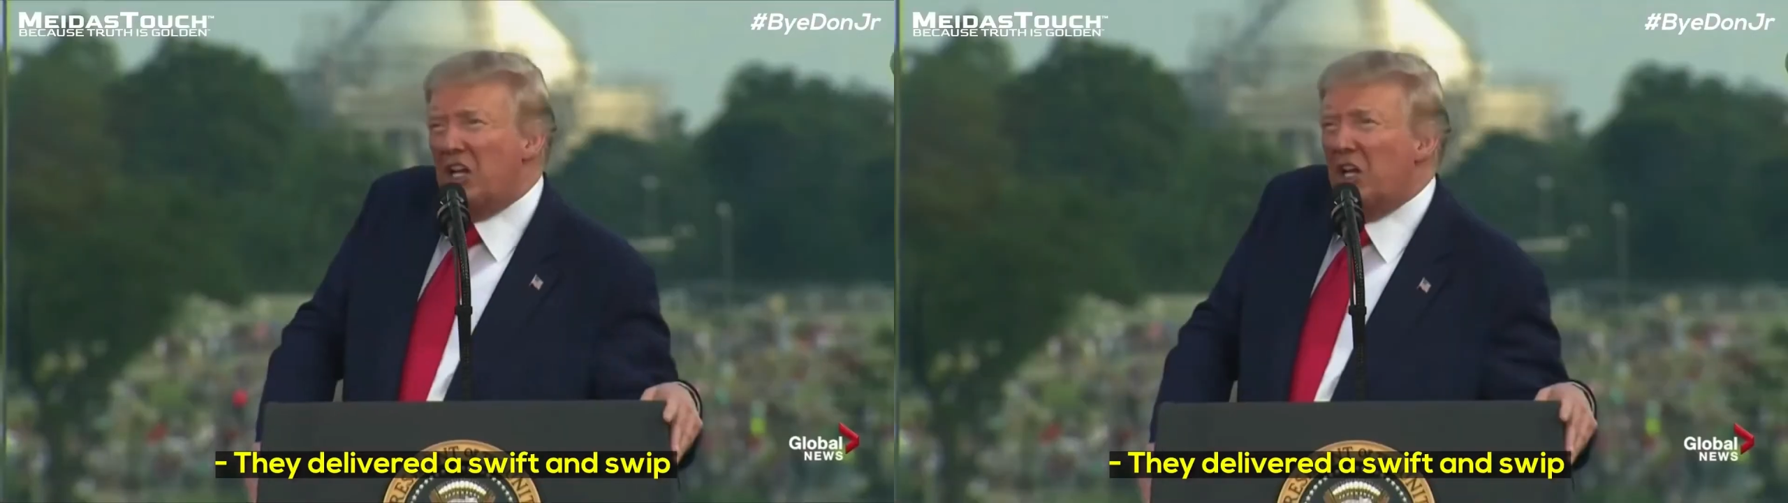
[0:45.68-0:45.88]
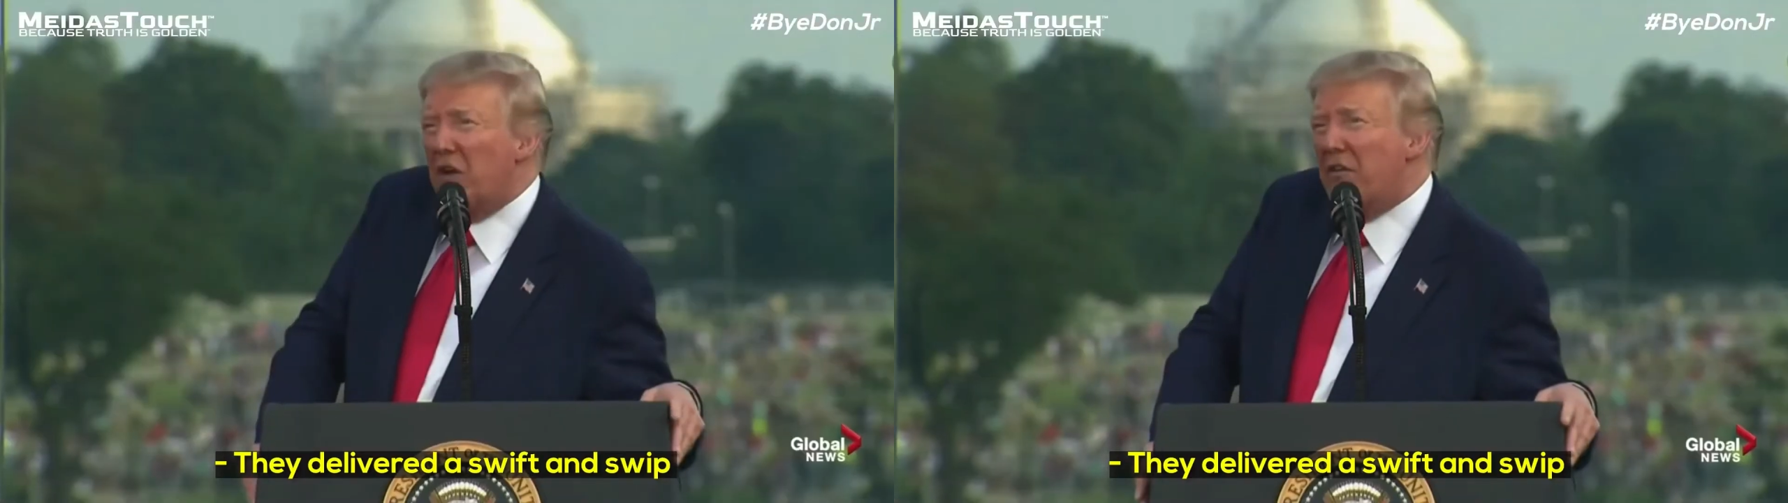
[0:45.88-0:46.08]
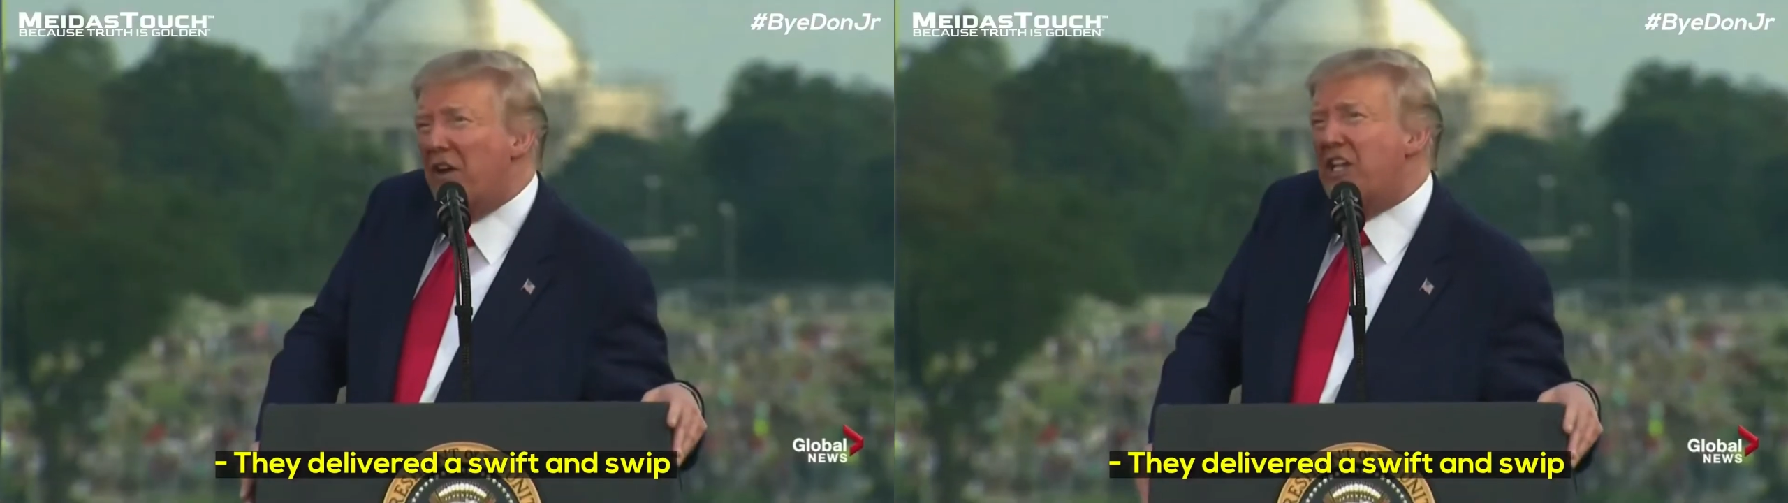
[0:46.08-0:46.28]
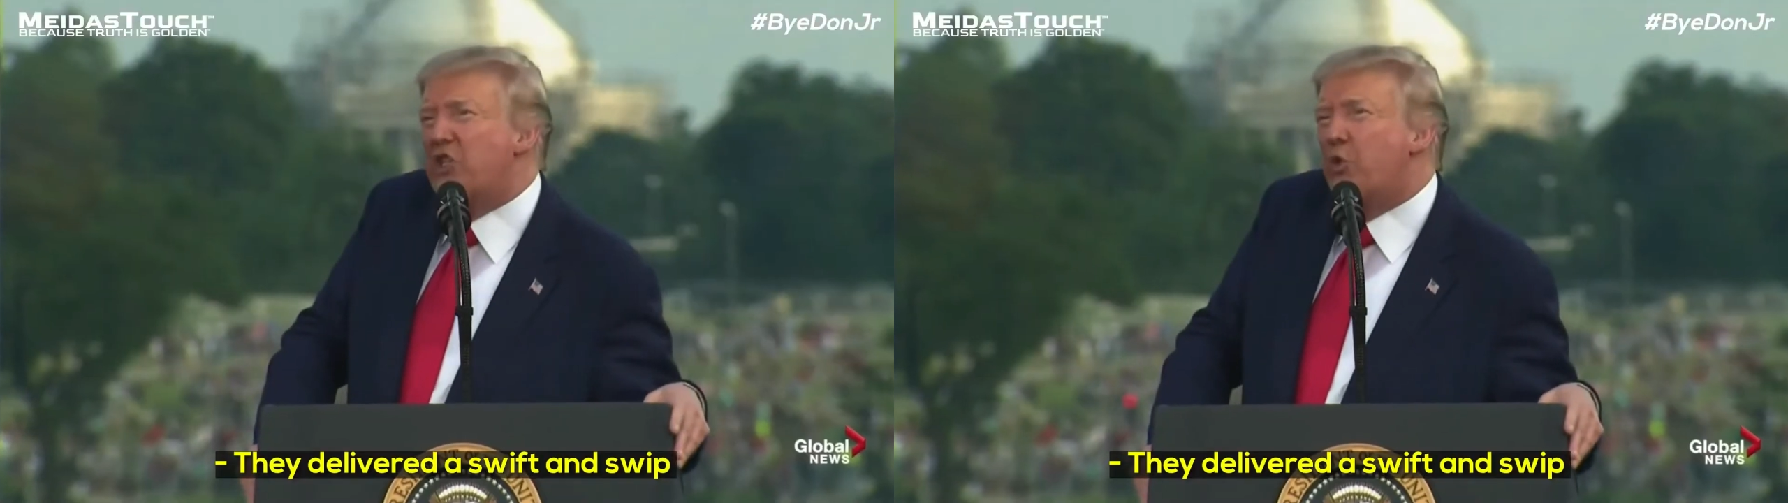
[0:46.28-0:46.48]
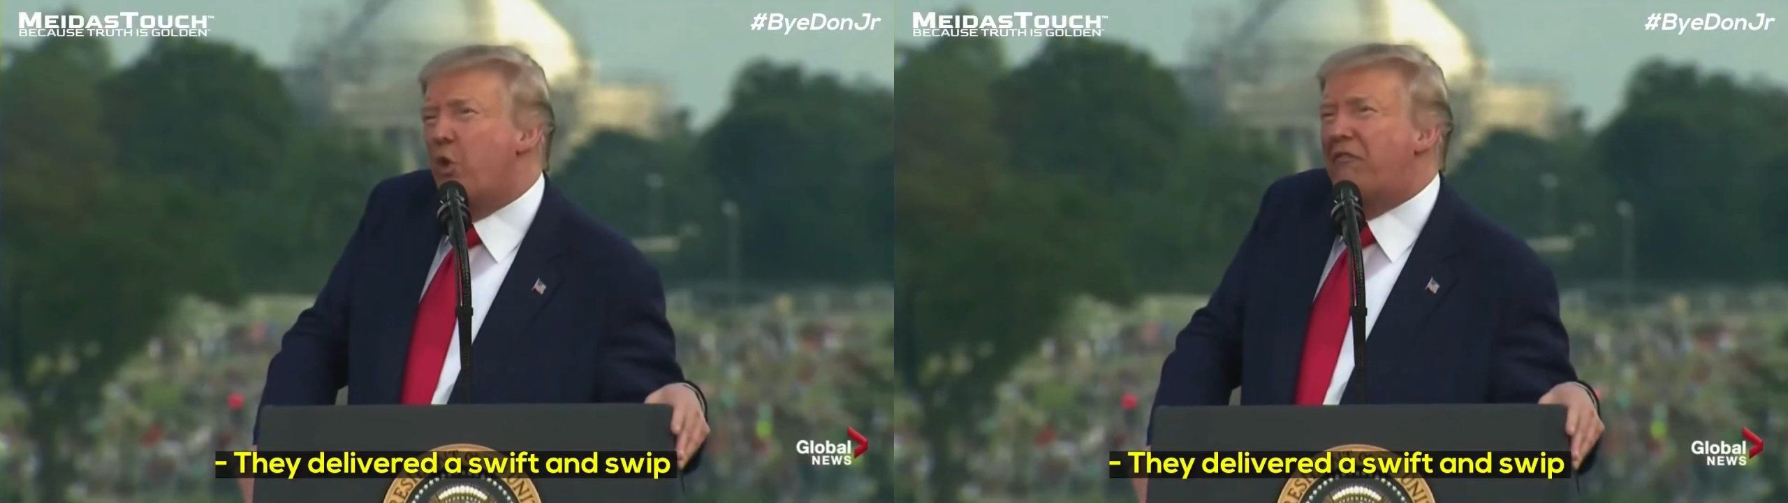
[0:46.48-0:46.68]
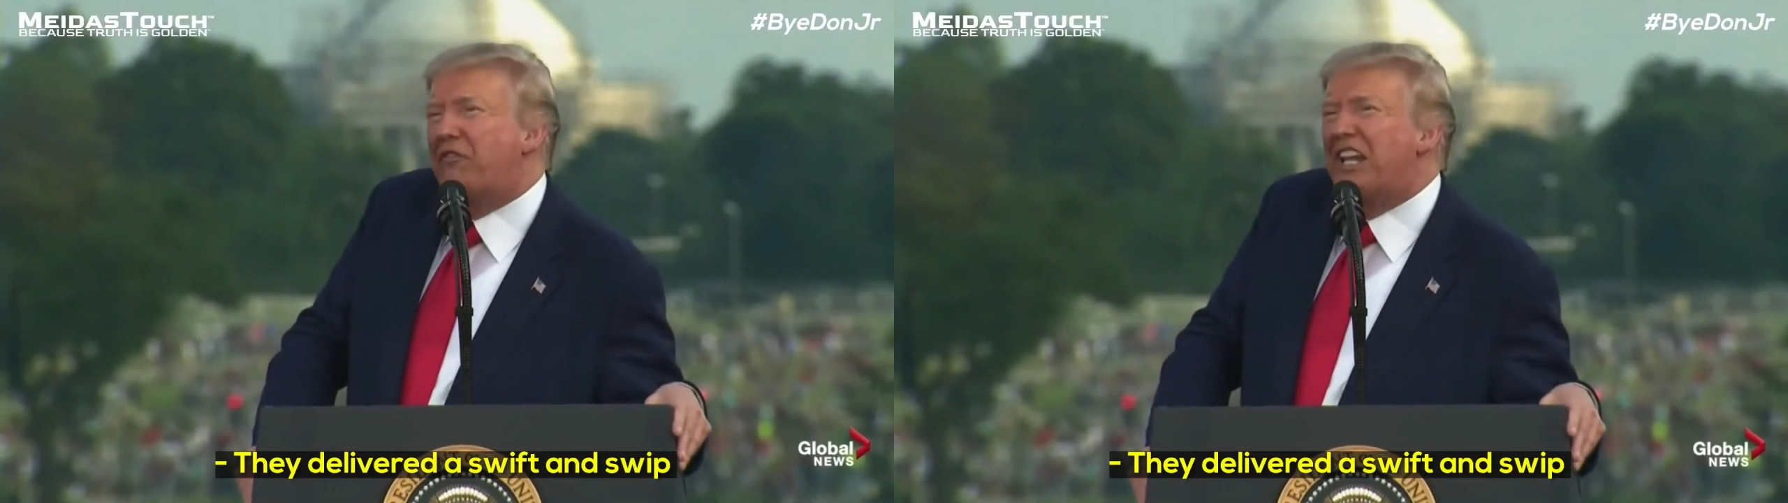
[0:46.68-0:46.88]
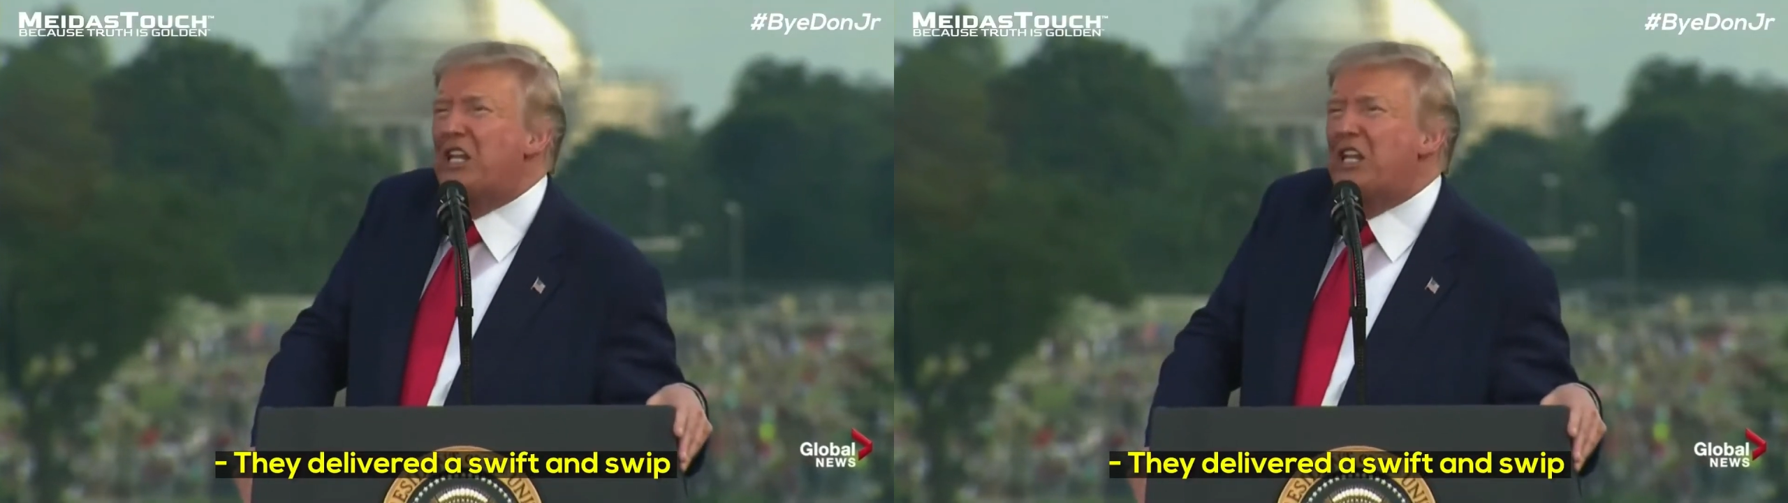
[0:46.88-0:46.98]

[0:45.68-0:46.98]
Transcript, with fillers: delivered a swift and